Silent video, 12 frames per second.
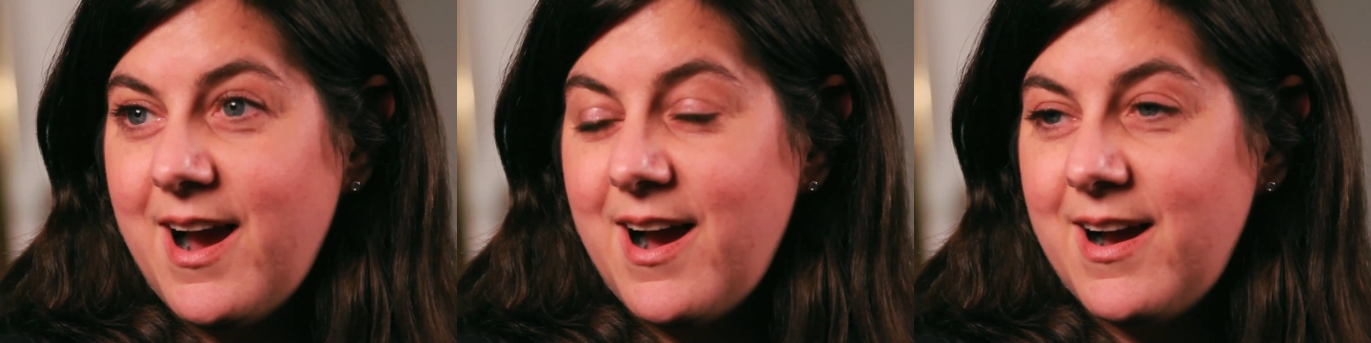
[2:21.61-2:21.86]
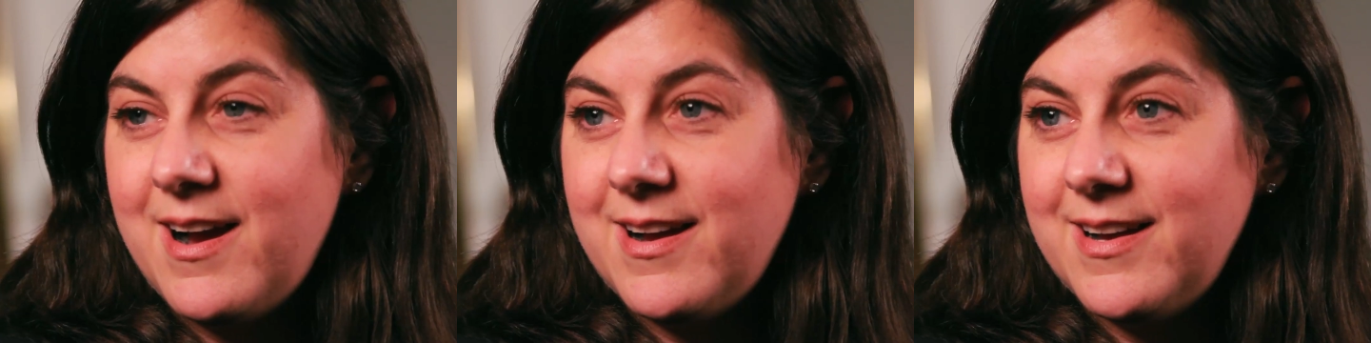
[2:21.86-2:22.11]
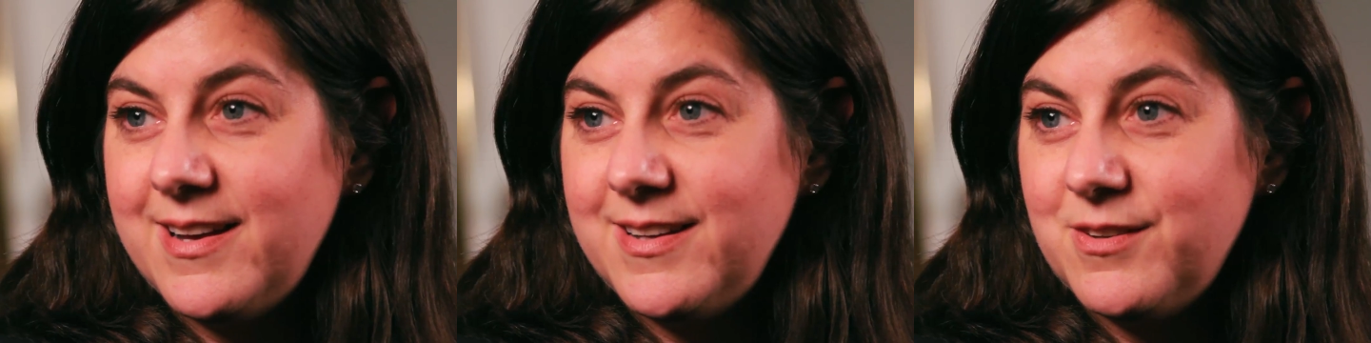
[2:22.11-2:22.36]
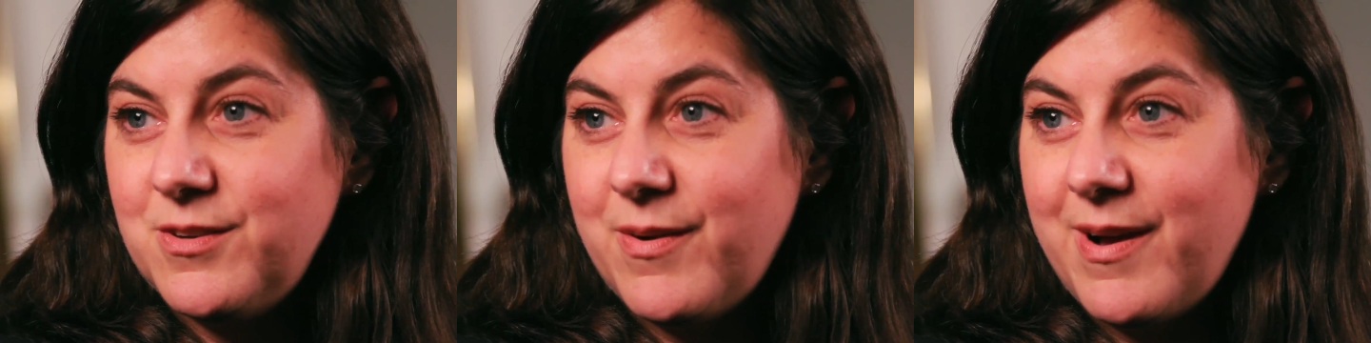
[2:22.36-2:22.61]
I
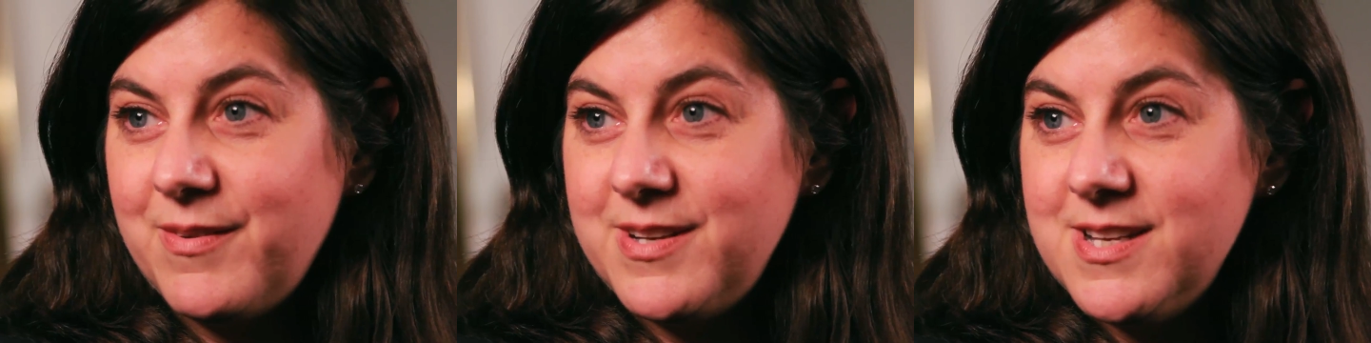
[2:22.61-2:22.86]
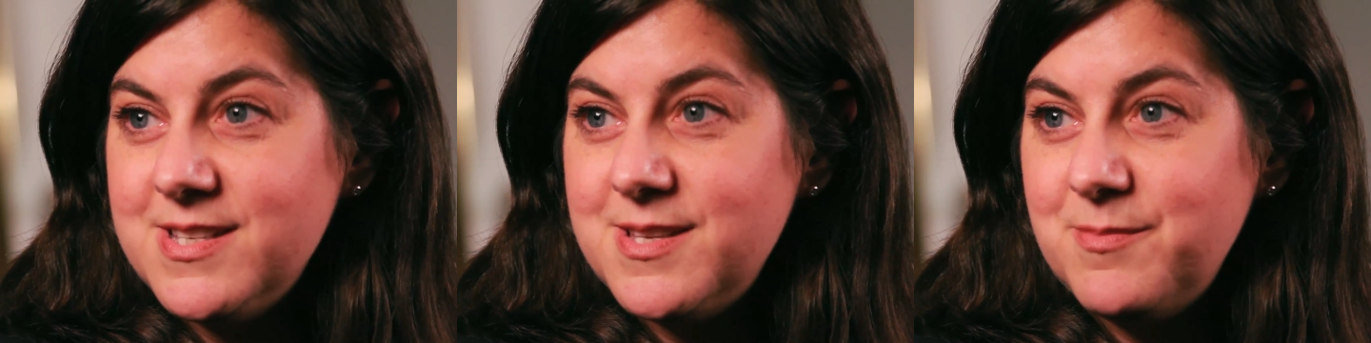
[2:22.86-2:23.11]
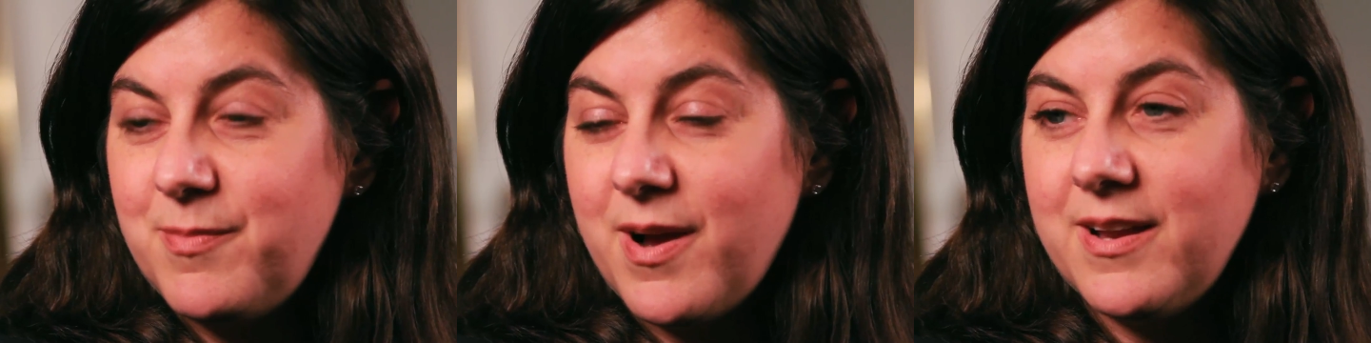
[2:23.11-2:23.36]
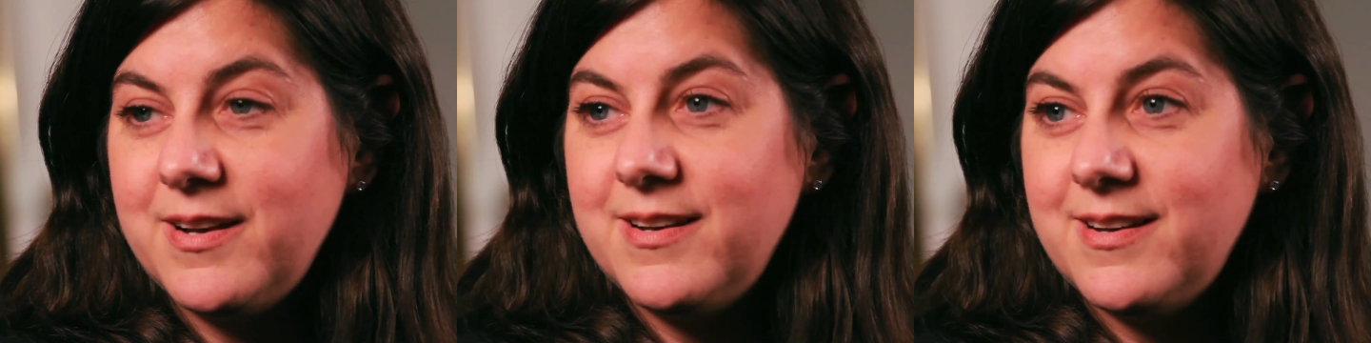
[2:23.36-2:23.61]
don't know how he does it,
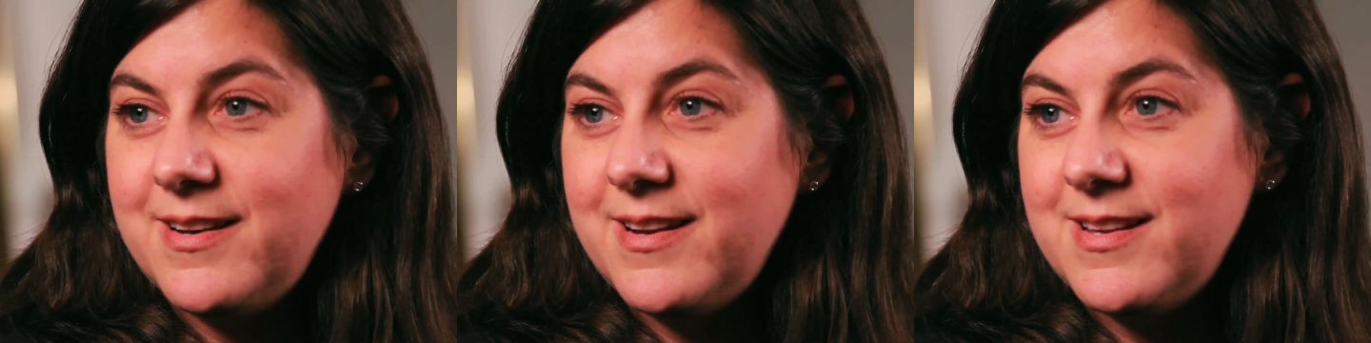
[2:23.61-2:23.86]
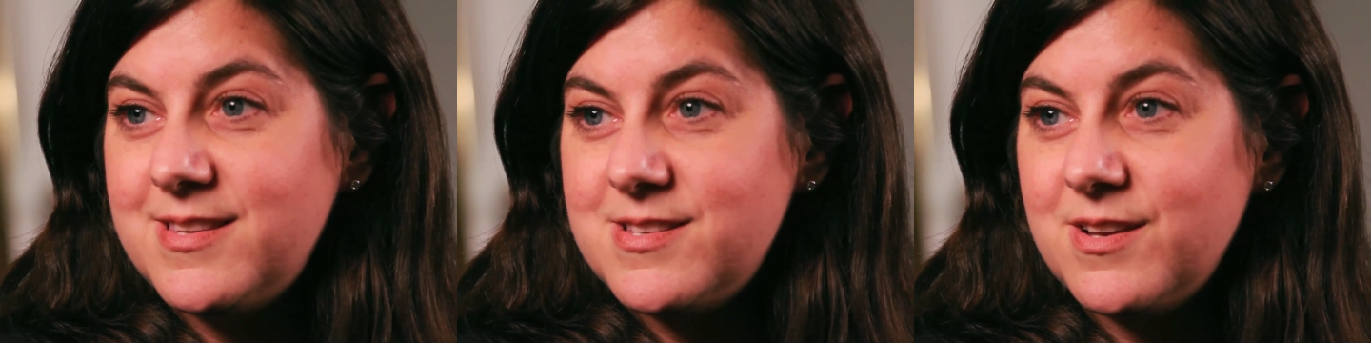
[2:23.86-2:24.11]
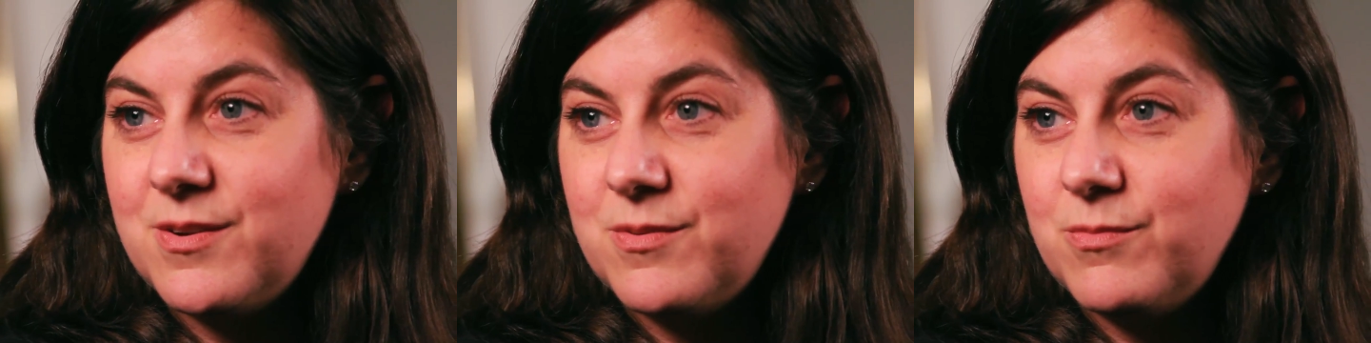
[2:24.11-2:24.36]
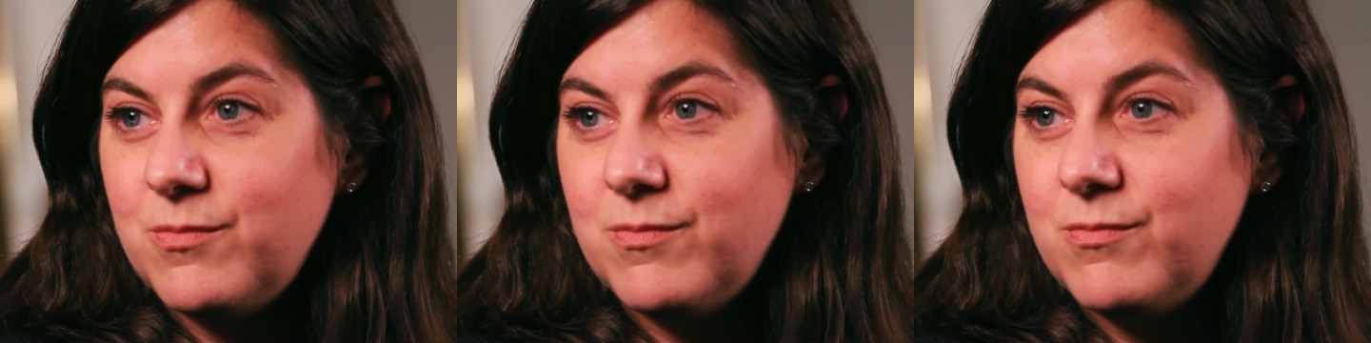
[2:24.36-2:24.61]
but it's a
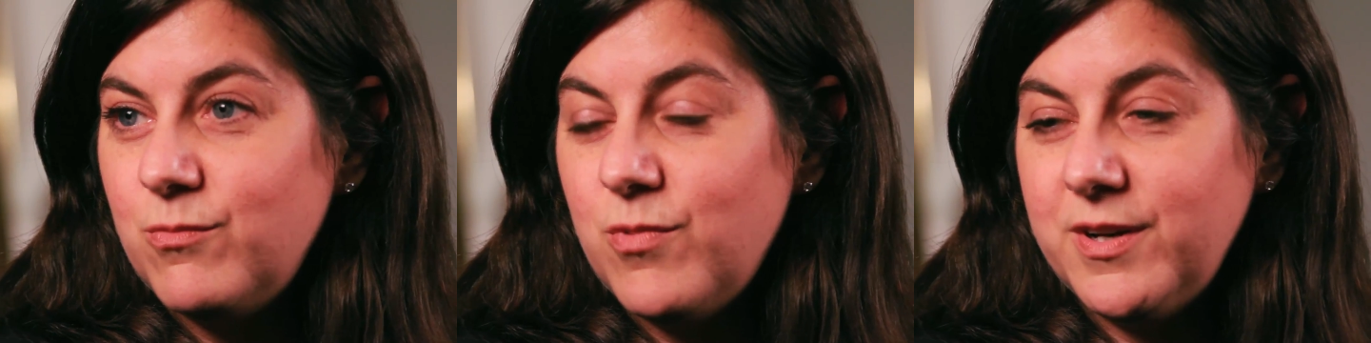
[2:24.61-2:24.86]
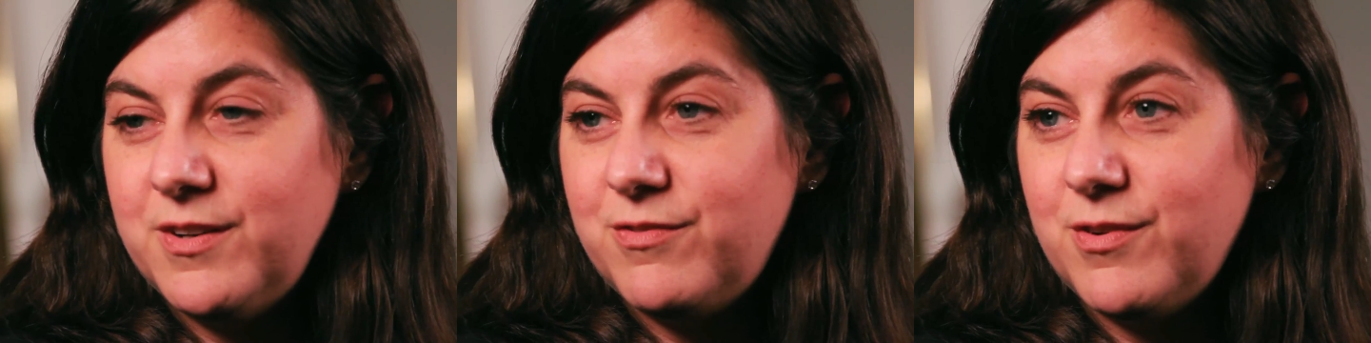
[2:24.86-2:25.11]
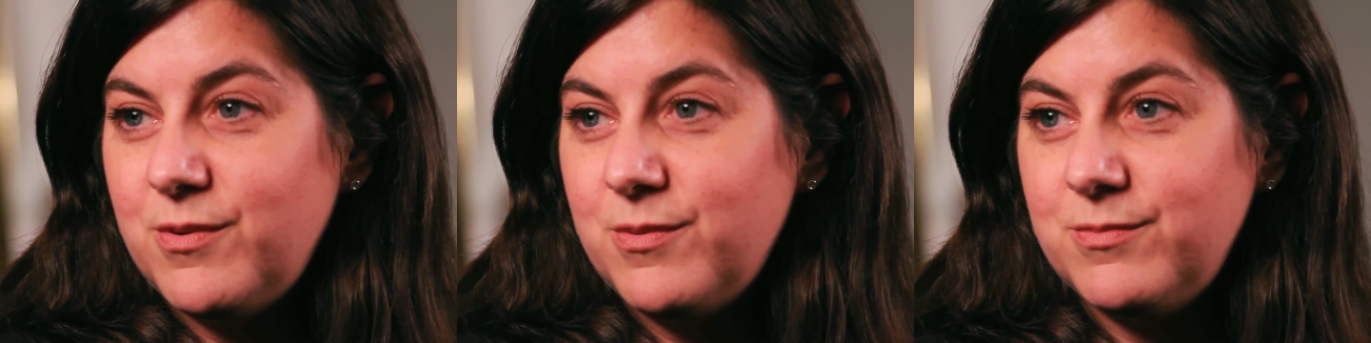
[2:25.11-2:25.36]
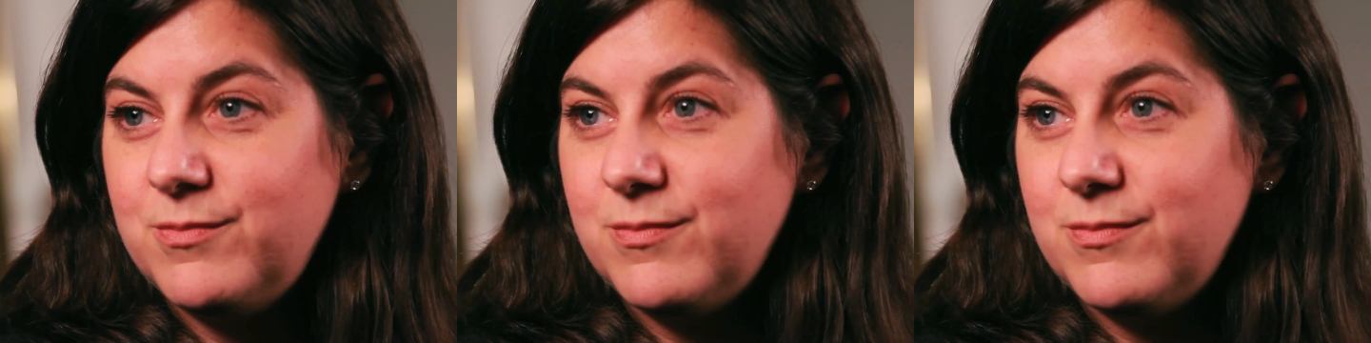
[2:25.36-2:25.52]
wonderful